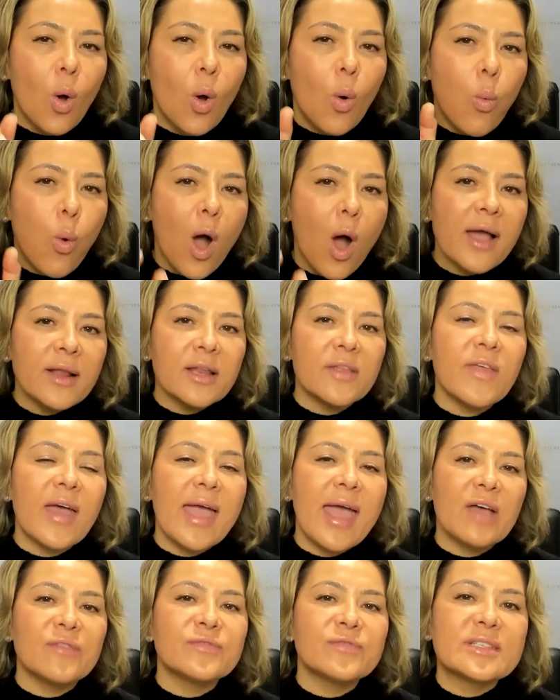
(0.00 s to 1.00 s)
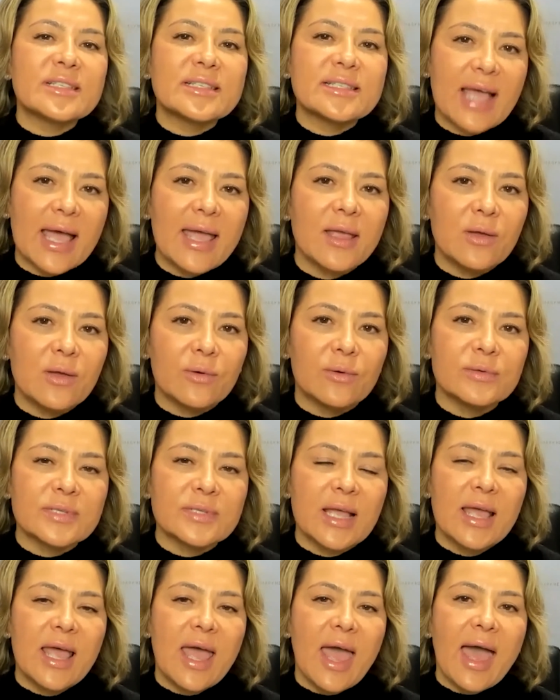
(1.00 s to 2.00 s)
why do they have
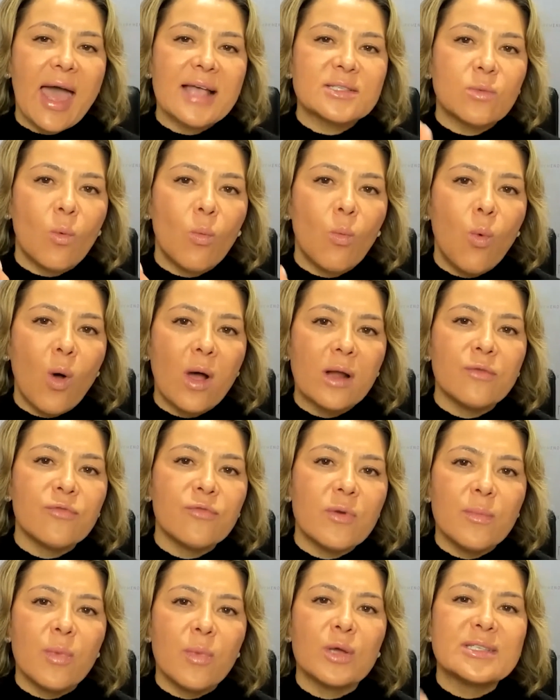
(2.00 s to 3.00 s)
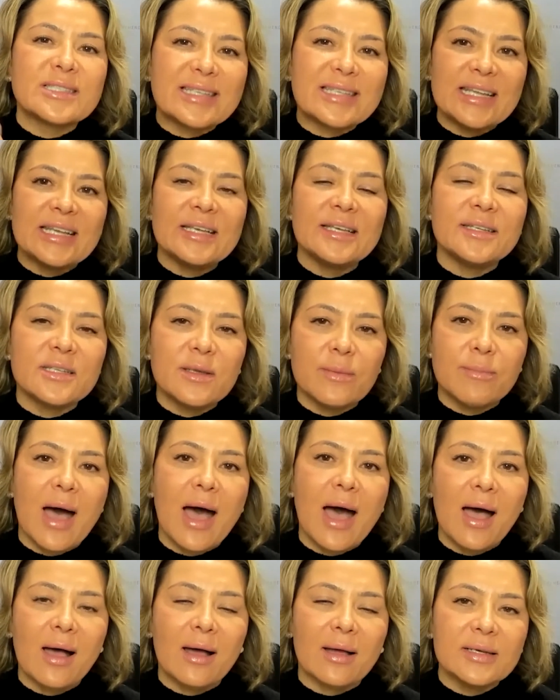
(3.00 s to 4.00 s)
sales as one of the most
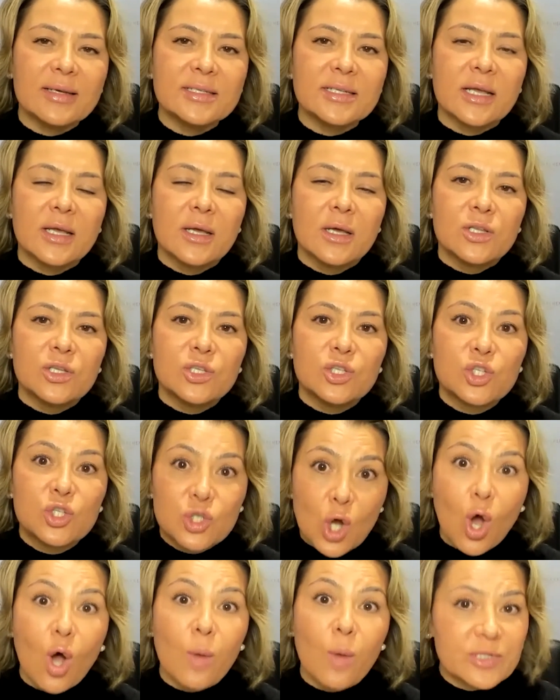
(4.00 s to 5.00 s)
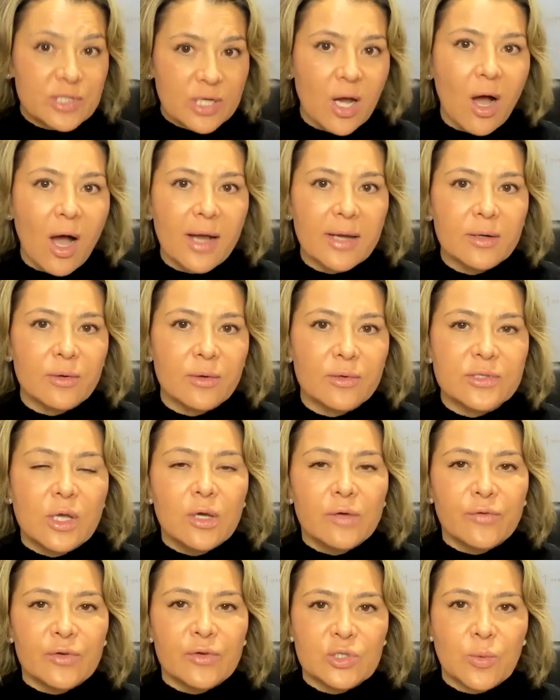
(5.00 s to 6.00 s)
in-demand job titles
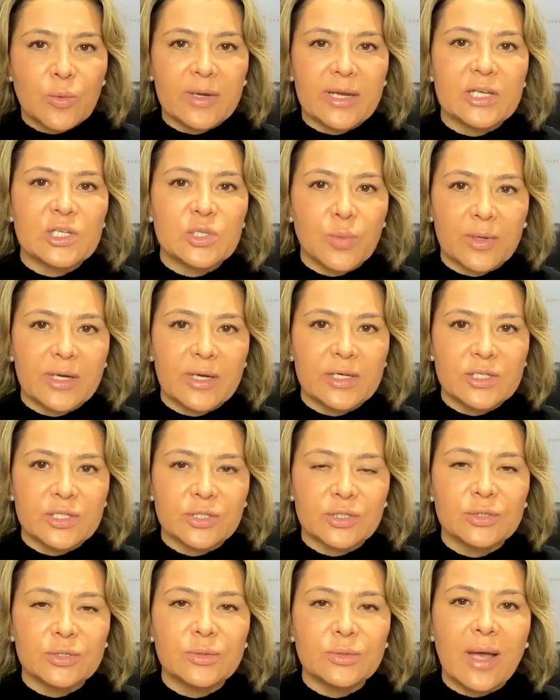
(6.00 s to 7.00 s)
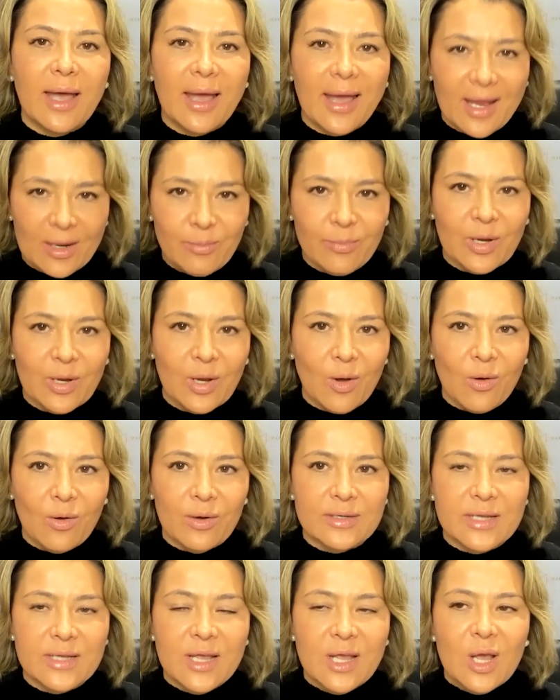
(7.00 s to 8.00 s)
for 2022 and
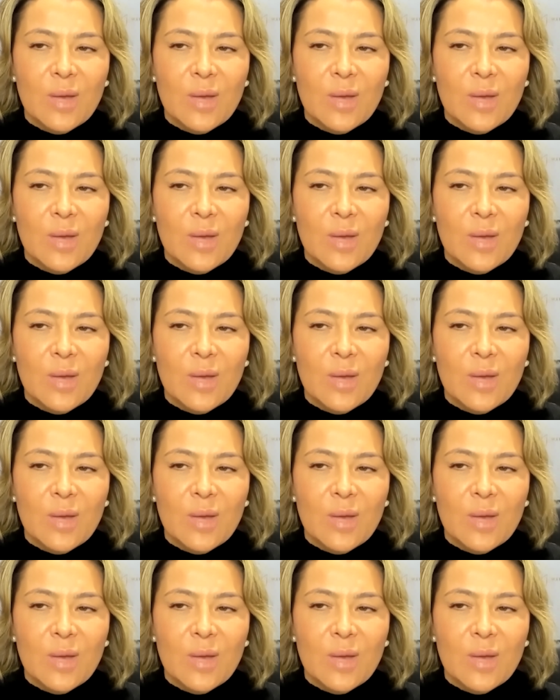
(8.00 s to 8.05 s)
beyond?